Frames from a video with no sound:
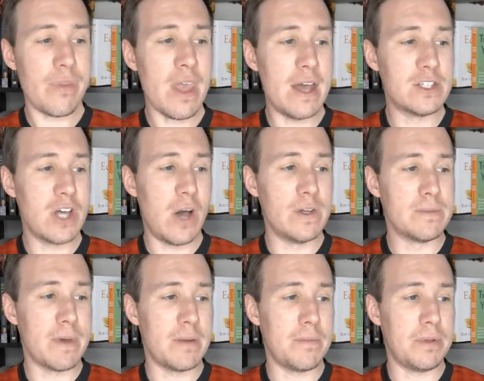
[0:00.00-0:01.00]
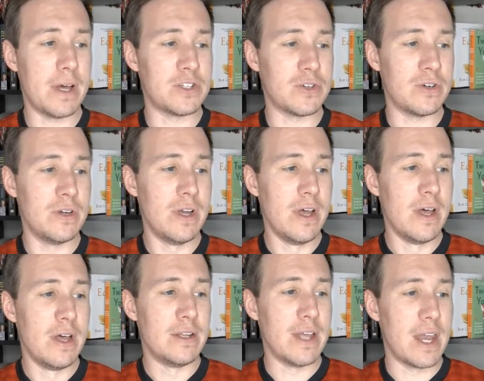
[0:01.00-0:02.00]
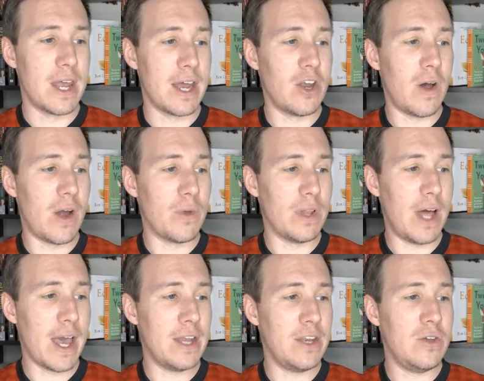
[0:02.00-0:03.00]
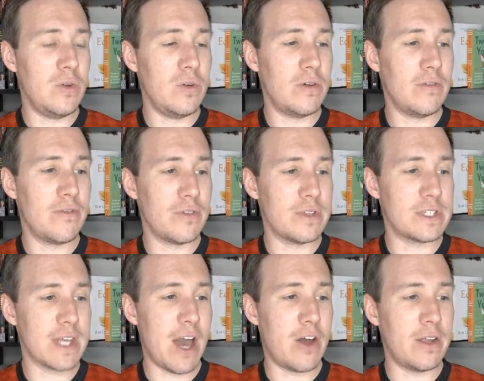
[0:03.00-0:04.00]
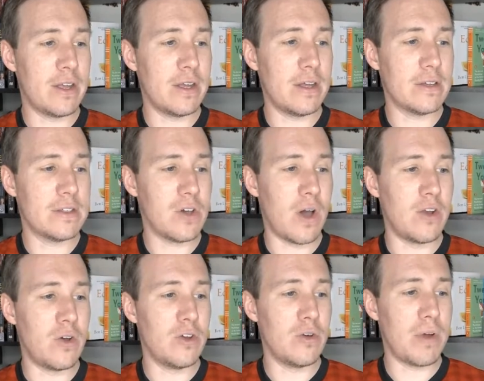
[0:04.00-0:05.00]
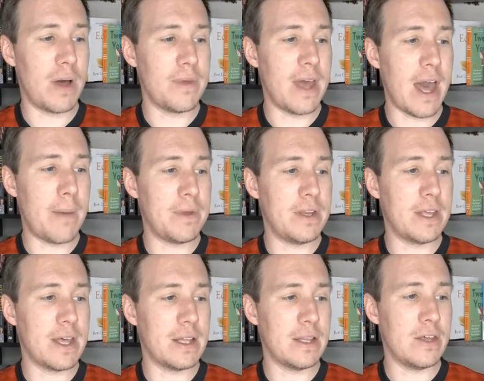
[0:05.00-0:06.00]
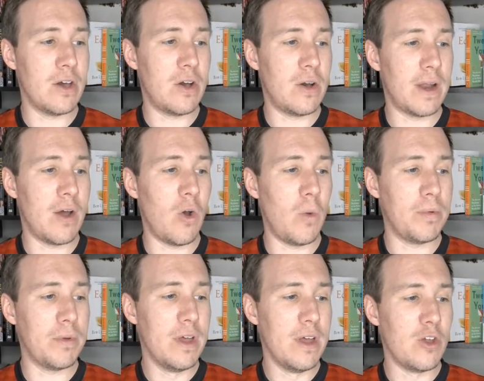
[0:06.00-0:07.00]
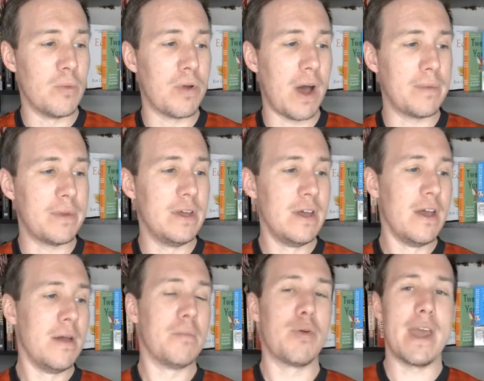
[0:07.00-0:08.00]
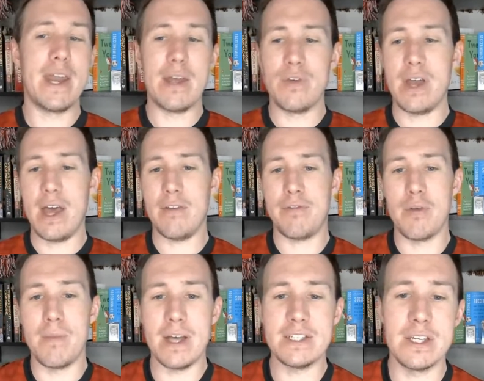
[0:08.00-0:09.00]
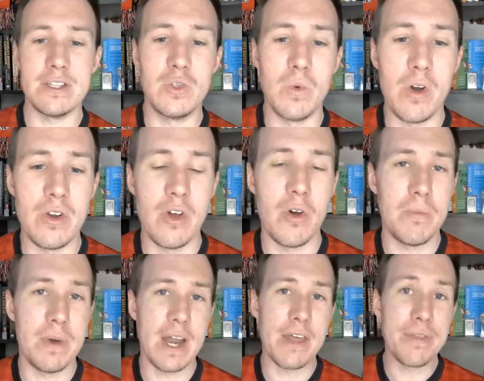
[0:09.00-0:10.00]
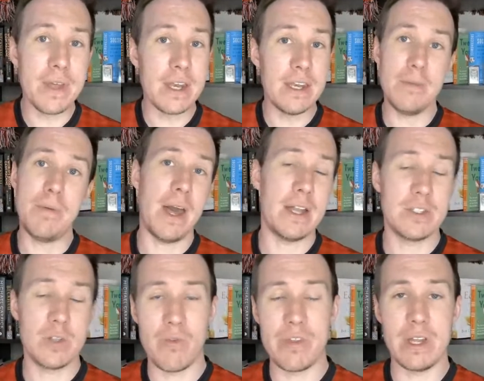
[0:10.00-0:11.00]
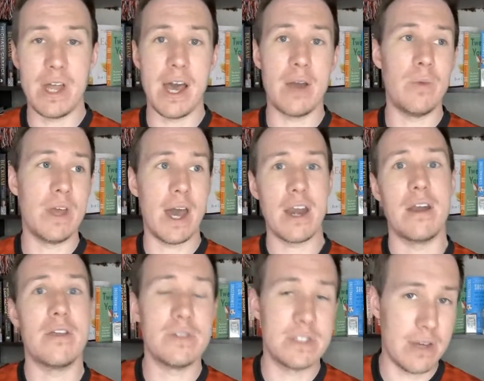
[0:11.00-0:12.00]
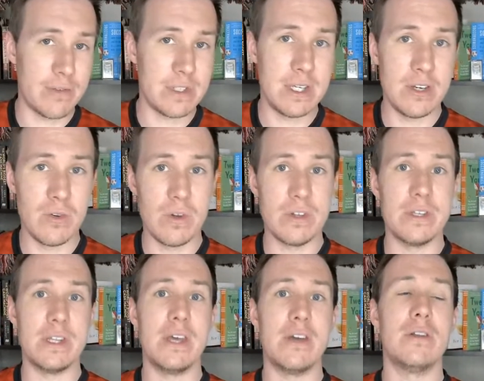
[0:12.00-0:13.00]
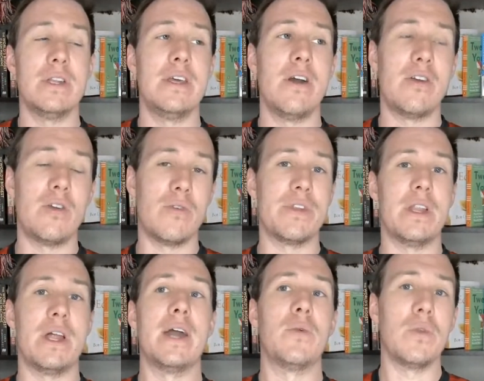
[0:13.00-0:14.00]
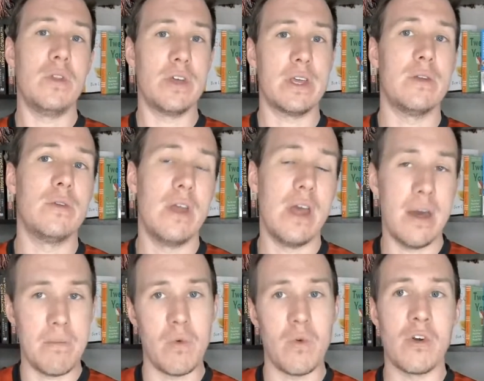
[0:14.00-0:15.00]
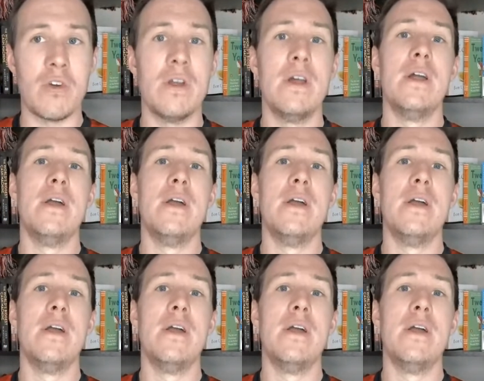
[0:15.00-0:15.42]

As always, been a pleasure. Danny, I know I rely on you for the scouting, so I know you're probably happy to get Leon. I hope you're probably praying every night for Mastantuono, but I think Nipan's over the line. We got another 17-year-old in Diego Leon over the line. We're looking at more.